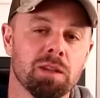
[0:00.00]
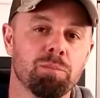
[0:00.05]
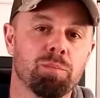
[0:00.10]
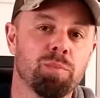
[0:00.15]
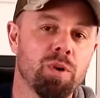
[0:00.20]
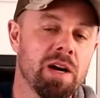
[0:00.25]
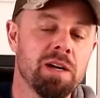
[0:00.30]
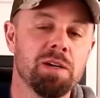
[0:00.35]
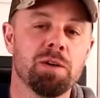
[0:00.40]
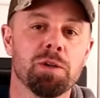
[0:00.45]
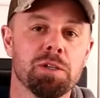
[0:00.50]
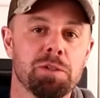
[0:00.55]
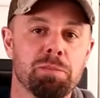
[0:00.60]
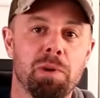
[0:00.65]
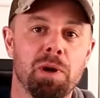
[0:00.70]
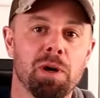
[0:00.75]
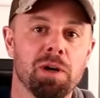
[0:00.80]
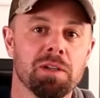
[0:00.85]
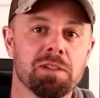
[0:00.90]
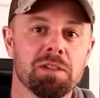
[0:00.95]
brighten your
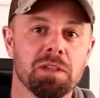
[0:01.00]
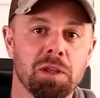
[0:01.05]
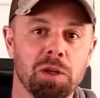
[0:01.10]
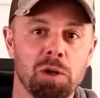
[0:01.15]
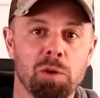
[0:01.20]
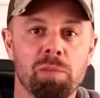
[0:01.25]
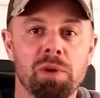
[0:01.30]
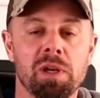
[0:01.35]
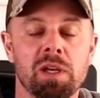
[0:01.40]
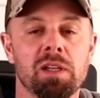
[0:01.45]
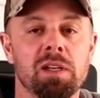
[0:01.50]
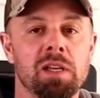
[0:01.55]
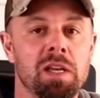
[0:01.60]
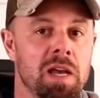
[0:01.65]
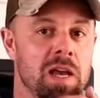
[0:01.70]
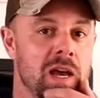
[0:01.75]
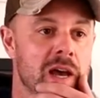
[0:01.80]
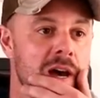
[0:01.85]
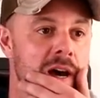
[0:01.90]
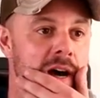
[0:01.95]
spirits a little bit.
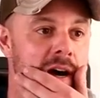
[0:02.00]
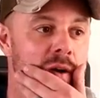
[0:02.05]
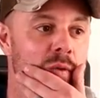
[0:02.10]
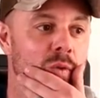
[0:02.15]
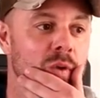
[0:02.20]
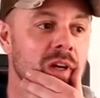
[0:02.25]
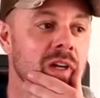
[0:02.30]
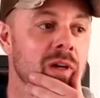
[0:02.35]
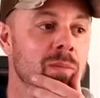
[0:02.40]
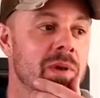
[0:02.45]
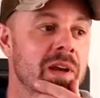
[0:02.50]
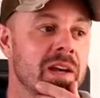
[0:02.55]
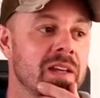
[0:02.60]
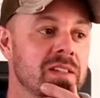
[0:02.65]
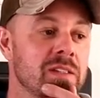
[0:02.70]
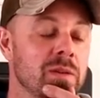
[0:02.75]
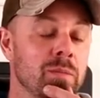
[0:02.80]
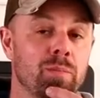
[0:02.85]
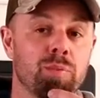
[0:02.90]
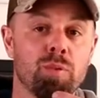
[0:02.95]
Uh, we're gonna make
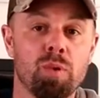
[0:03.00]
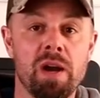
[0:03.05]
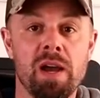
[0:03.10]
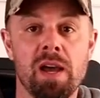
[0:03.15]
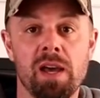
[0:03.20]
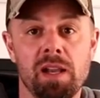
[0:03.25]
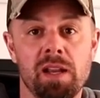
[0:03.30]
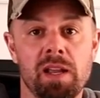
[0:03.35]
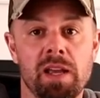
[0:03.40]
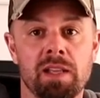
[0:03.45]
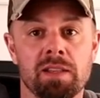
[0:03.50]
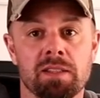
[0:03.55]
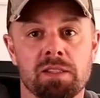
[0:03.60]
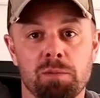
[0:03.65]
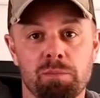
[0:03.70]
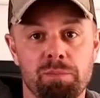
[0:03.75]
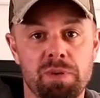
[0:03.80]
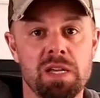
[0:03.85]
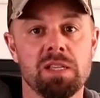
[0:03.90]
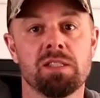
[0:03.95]
some bread and
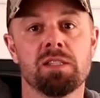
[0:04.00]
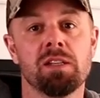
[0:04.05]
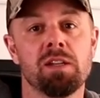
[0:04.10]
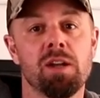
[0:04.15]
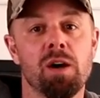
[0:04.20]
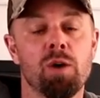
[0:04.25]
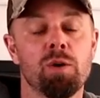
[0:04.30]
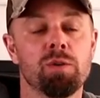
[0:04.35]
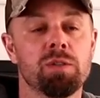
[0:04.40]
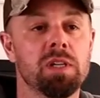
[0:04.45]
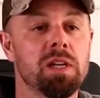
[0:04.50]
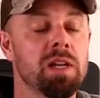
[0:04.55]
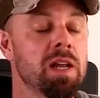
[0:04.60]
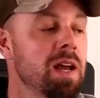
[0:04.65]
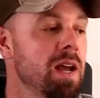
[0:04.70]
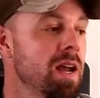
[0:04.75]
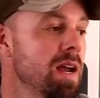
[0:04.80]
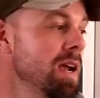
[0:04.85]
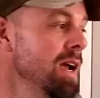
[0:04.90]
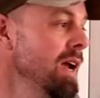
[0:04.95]
some pizza dough
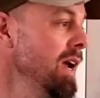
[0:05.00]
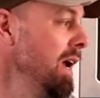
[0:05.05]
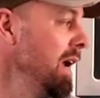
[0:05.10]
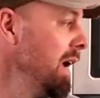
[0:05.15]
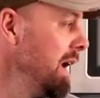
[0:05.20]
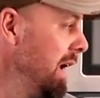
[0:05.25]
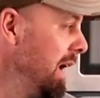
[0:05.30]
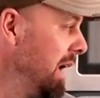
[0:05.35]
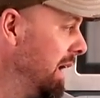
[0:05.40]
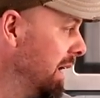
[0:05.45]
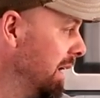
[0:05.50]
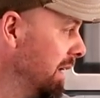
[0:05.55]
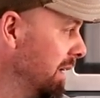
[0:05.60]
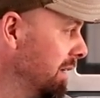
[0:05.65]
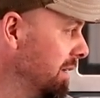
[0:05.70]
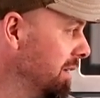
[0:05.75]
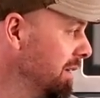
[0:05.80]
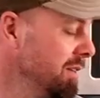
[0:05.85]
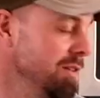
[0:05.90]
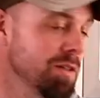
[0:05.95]
today,
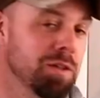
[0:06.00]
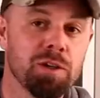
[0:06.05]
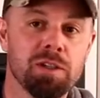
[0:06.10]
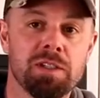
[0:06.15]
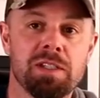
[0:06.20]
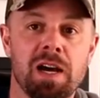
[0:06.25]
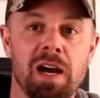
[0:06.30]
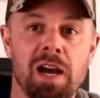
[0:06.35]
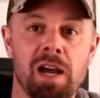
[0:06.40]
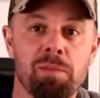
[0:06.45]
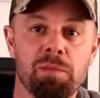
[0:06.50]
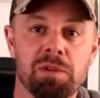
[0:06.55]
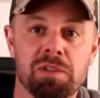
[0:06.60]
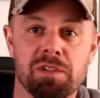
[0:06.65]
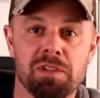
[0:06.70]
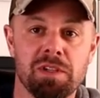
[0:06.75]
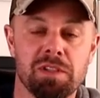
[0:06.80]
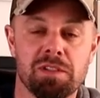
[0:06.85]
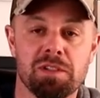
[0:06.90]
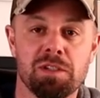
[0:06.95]
and it's a good time.
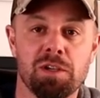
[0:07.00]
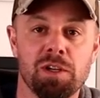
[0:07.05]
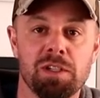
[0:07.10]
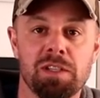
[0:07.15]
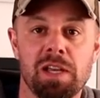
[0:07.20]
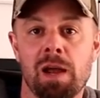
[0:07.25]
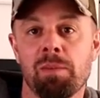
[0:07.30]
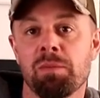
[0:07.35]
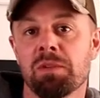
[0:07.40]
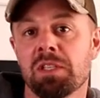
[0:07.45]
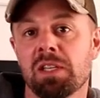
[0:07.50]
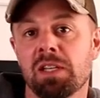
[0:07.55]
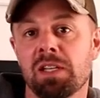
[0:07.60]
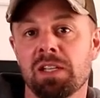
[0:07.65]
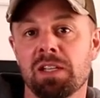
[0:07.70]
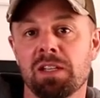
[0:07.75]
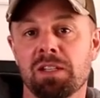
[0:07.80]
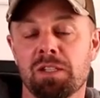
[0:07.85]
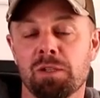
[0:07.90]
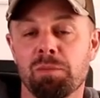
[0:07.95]
It's, it's as good a time as
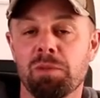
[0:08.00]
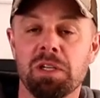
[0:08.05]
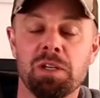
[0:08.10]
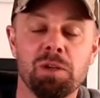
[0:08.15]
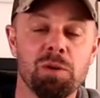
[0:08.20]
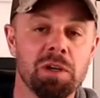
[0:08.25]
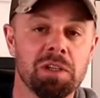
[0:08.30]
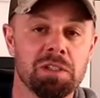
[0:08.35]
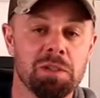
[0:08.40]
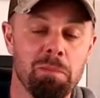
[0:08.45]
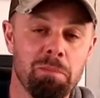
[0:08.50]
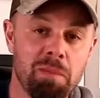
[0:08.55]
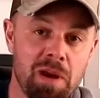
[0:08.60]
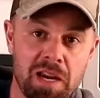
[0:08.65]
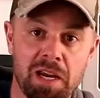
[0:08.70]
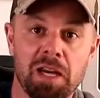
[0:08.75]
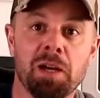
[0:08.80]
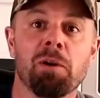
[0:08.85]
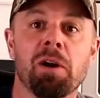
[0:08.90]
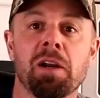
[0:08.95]
any to be doing some
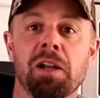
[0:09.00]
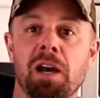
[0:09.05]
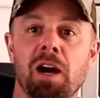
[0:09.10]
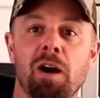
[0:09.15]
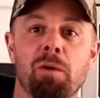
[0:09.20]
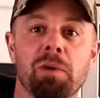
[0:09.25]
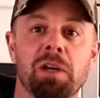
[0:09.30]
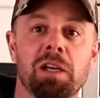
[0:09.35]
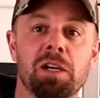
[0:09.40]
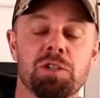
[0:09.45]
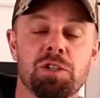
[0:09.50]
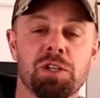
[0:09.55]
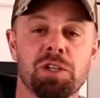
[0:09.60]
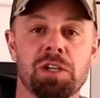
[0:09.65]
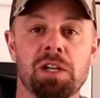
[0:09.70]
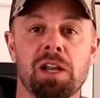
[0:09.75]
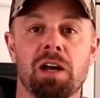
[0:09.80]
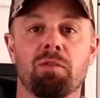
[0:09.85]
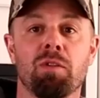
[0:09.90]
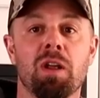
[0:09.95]
baking right now because you
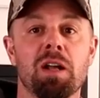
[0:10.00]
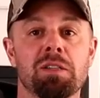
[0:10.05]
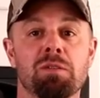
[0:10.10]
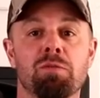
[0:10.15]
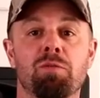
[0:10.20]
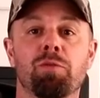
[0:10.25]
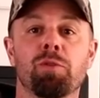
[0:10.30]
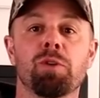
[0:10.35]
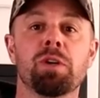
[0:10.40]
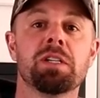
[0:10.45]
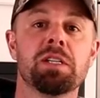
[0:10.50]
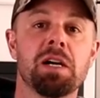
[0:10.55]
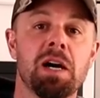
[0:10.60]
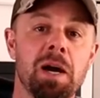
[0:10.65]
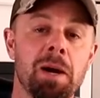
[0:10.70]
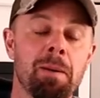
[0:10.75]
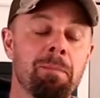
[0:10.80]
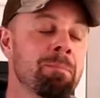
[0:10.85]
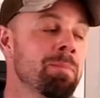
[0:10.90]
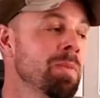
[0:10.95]
should have lots of free
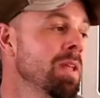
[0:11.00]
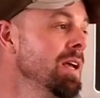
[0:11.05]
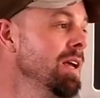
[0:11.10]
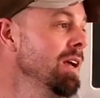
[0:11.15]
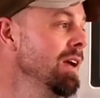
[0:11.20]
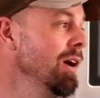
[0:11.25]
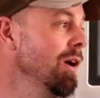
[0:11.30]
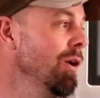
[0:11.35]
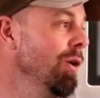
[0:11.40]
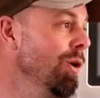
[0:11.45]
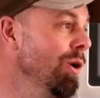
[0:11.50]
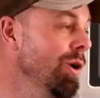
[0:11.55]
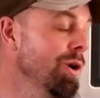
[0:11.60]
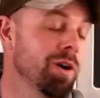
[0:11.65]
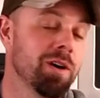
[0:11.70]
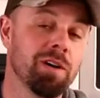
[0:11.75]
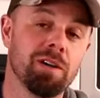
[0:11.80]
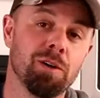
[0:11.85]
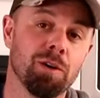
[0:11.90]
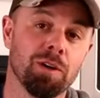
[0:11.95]
time,
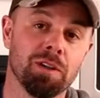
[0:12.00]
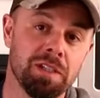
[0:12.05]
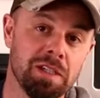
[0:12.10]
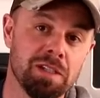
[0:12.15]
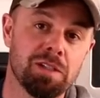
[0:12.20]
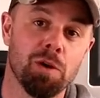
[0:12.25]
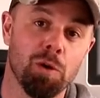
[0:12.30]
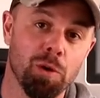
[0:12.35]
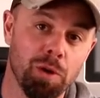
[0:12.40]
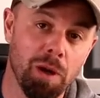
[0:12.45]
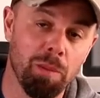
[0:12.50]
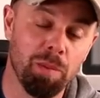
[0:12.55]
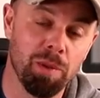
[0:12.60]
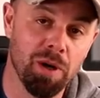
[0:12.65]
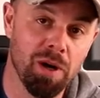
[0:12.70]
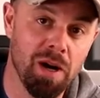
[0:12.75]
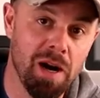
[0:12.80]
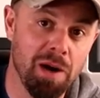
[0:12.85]
or you're at least holed up in your